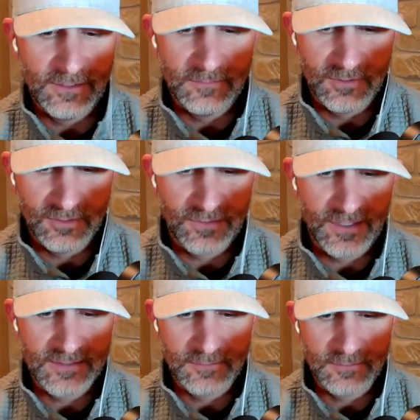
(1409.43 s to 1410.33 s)
most
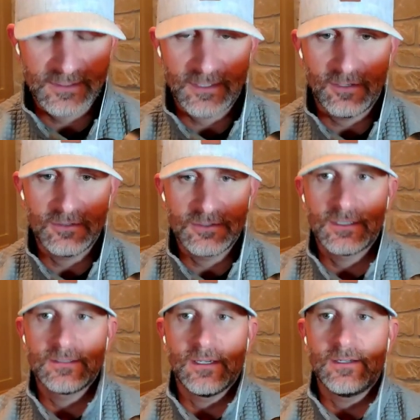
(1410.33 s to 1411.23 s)
fascinating with psychology and
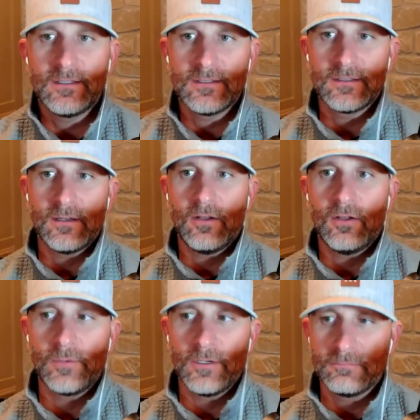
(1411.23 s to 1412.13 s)
design is
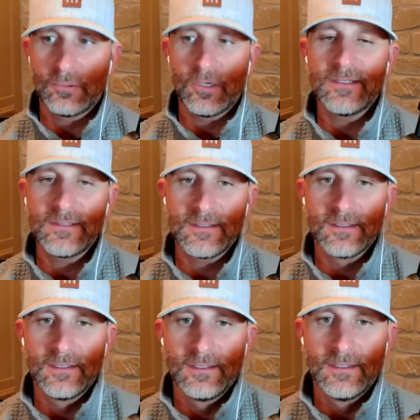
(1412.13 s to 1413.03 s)
all around
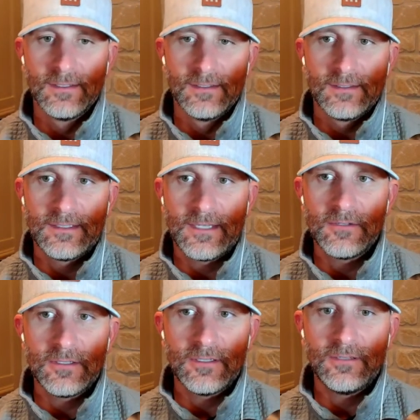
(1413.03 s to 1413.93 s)
pricing and how
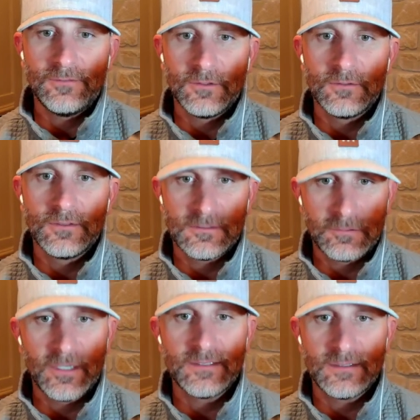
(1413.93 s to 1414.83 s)
you can influence
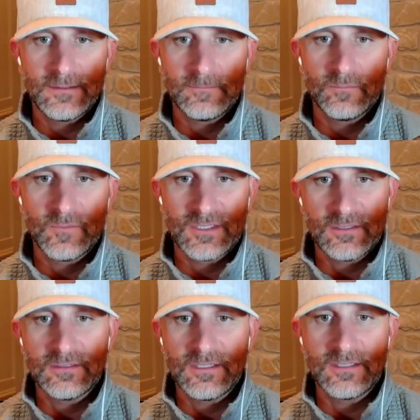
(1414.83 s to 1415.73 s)
pricing?
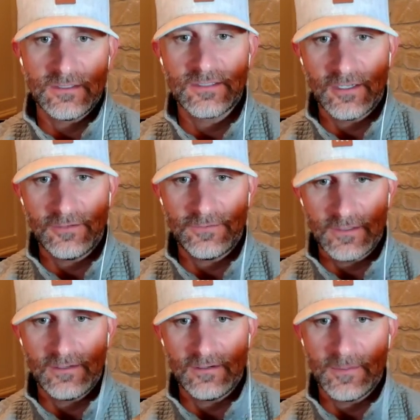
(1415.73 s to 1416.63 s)
Is there stuff
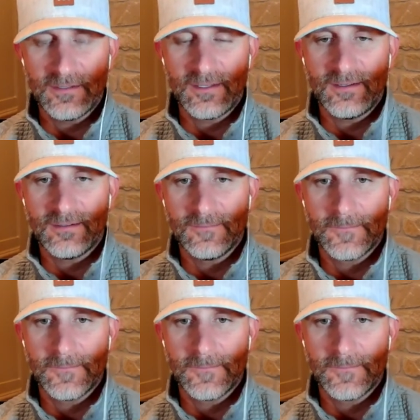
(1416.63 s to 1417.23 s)
in there about that?